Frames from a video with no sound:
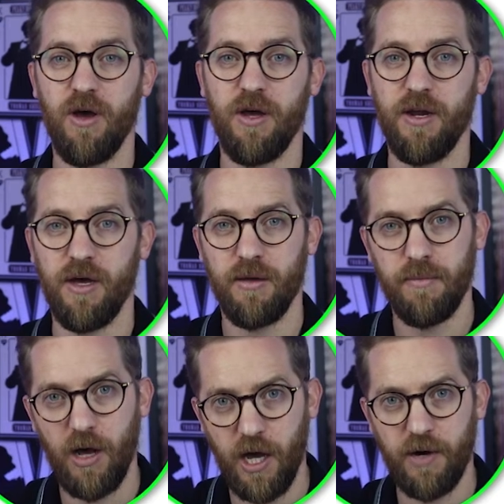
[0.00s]
earner,
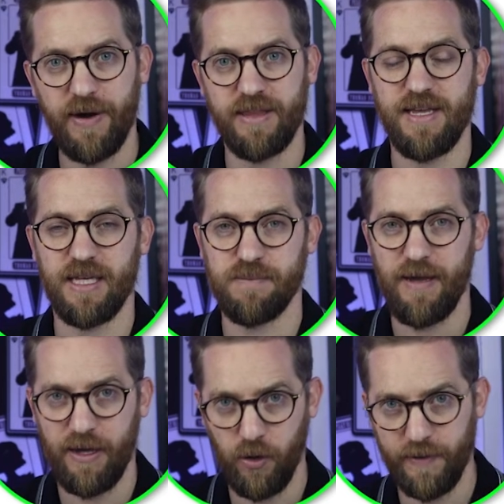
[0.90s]
higher rate
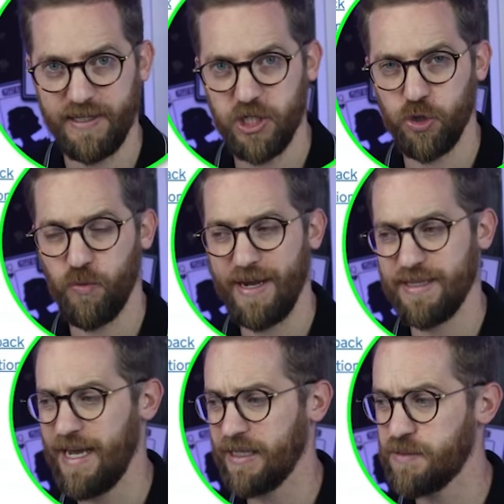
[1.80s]
taxpayer or additional rate
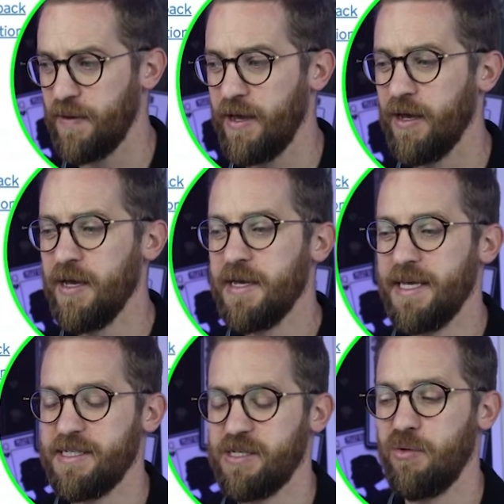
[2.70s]
taxpayer,
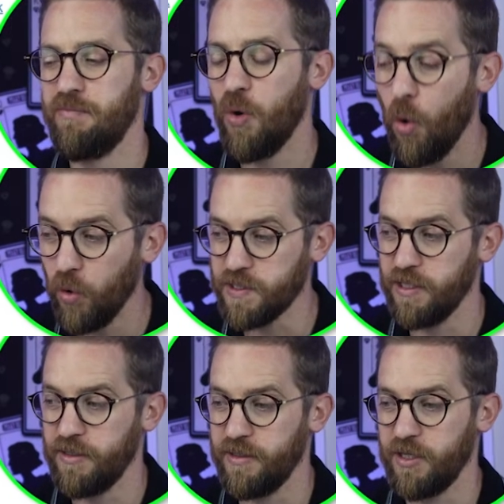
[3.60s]
it's
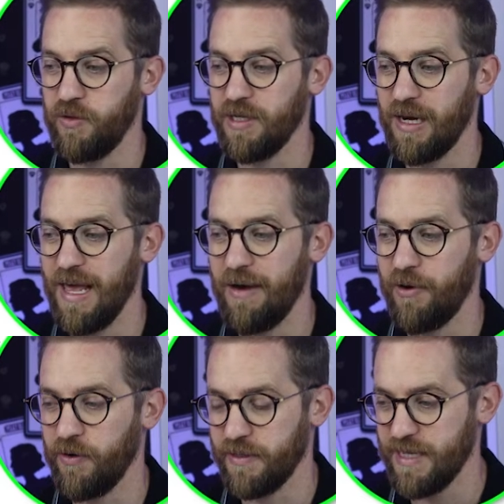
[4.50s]
important that you declare it
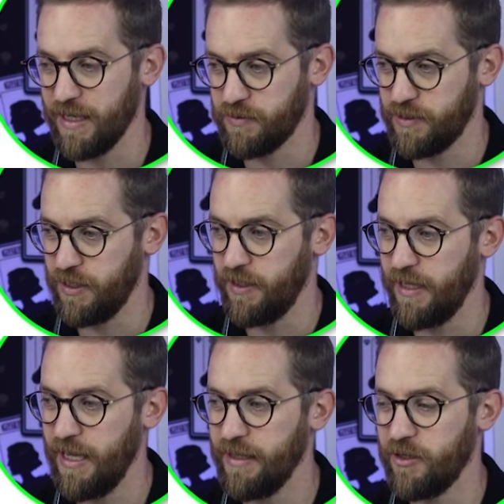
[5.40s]
on a tax return
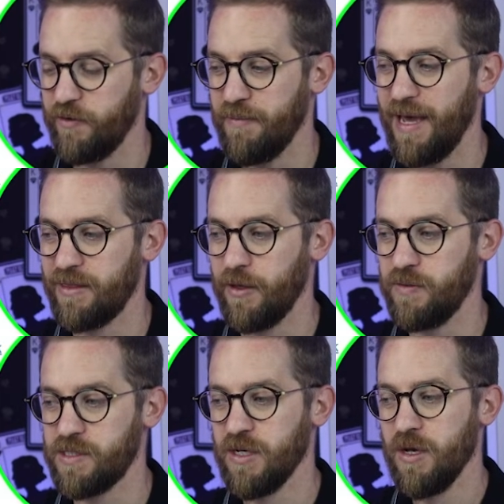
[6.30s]
here that you've made
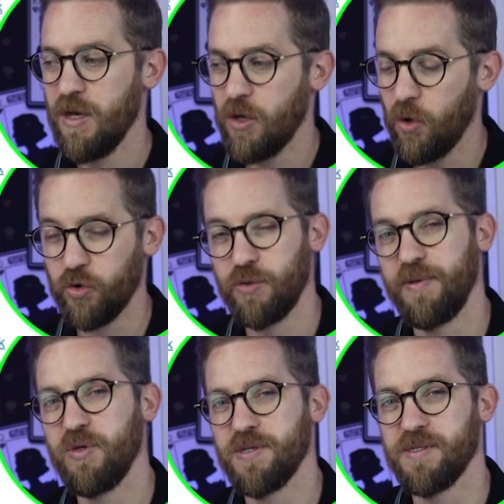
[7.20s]
those
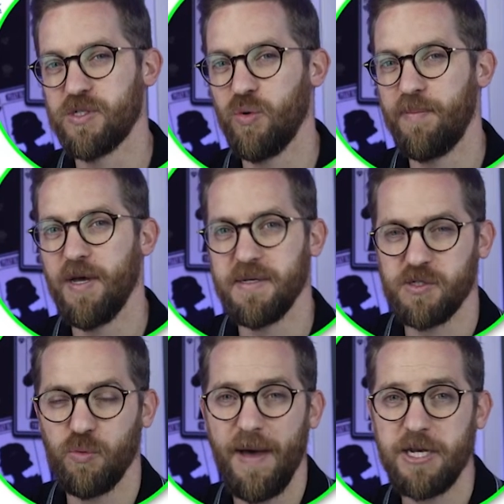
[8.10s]
contributions to a
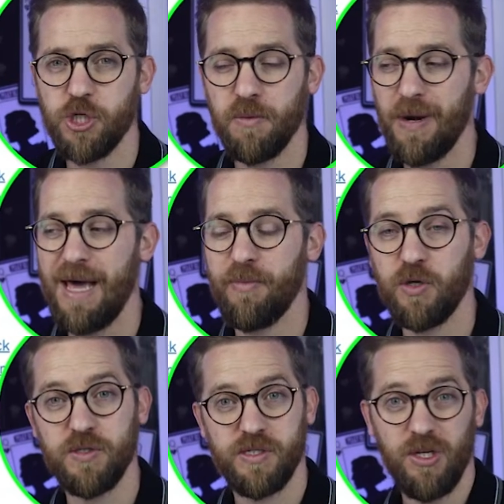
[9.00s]
personal pension plan,
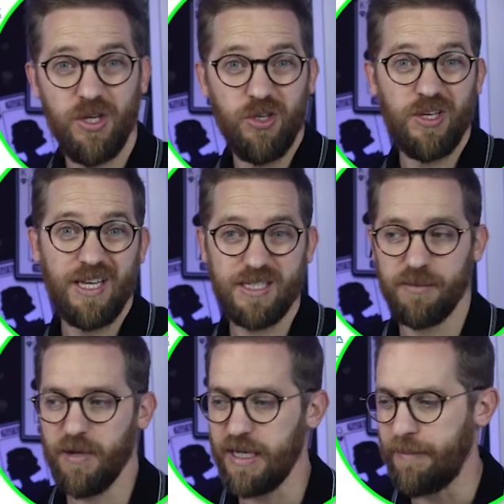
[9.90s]
because you can get
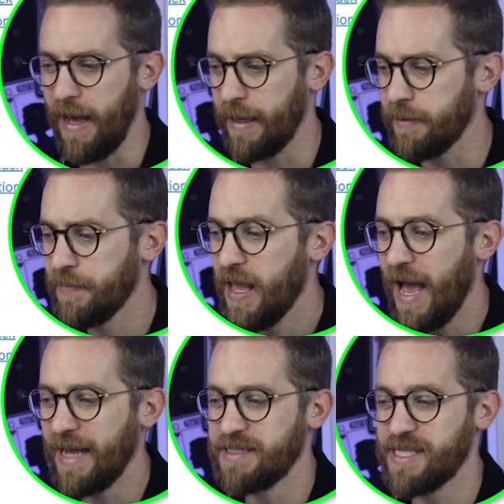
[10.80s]
some money back.
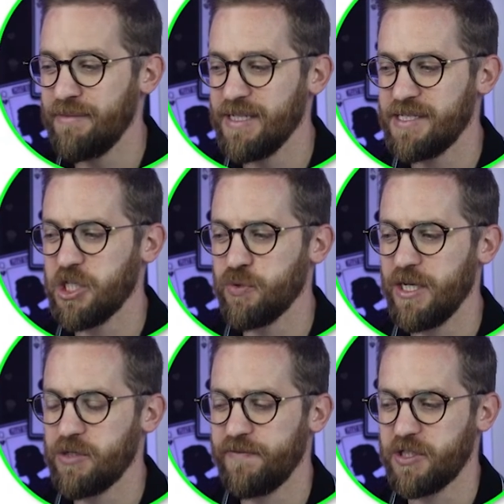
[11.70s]
And similar
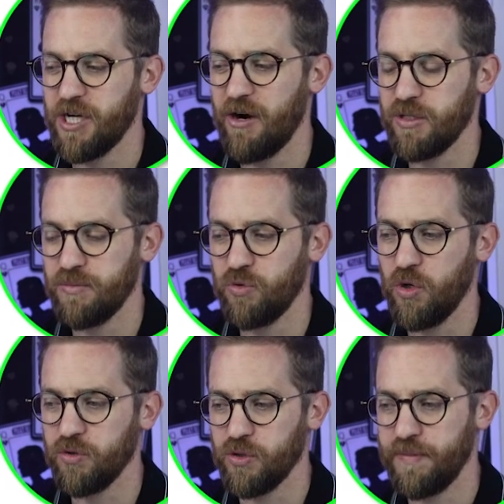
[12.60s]
situation for charitable
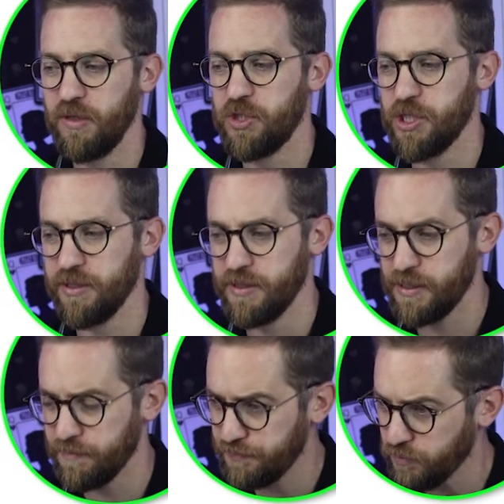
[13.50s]
contributions.